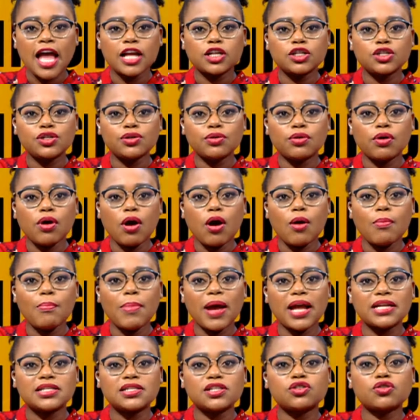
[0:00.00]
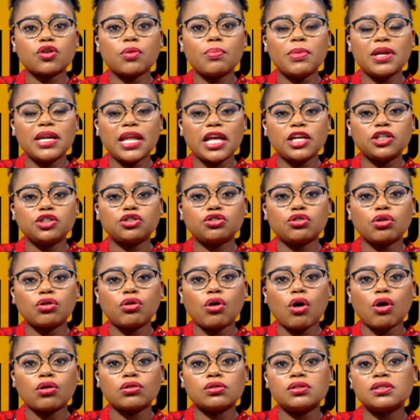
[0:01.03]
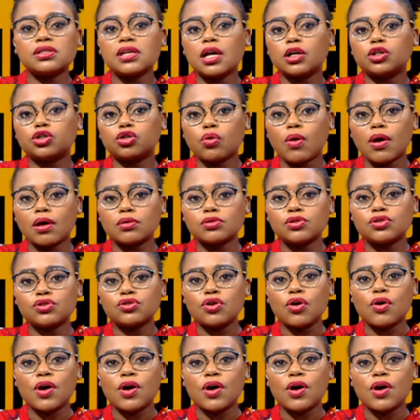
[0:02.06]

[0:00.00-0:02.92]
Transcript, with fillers: and to combat discrimination on such grounds.